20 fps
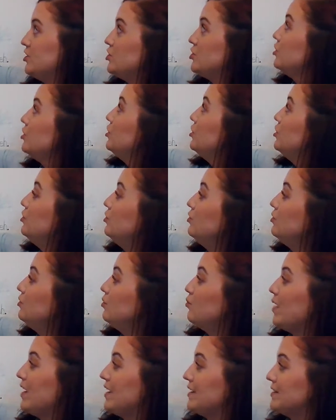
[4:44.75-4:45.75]
2
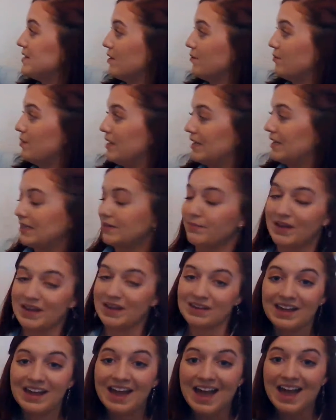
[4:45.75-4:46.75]
ways that we can
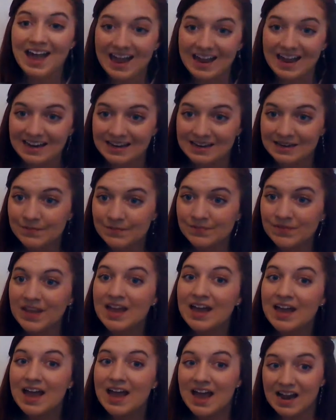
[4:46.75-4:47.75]
make A.
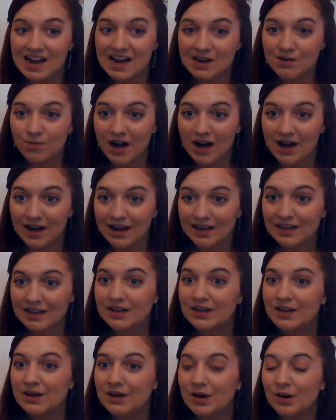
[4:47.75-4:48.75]
A-Y
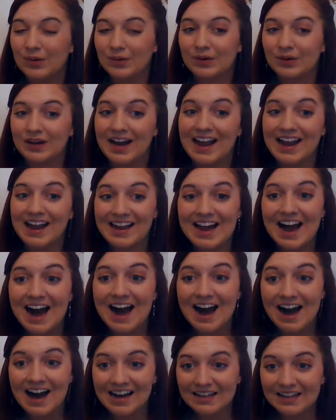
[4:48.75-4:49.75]
or
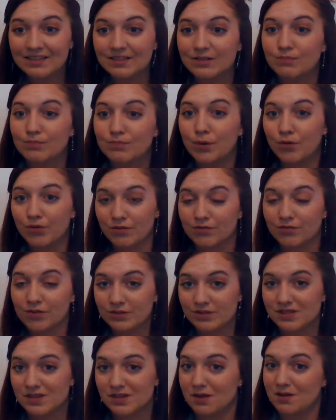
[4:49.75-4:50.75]
A-I. Both of
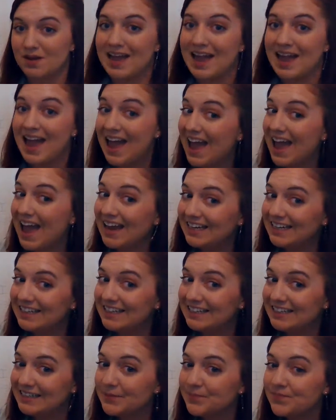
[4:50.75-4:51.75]
those say
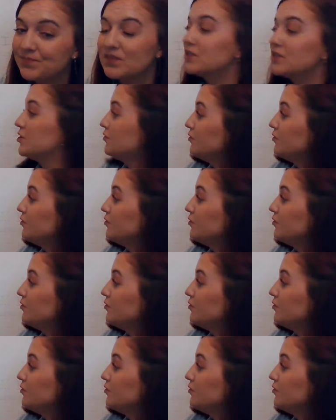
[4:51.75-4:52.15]
A. So if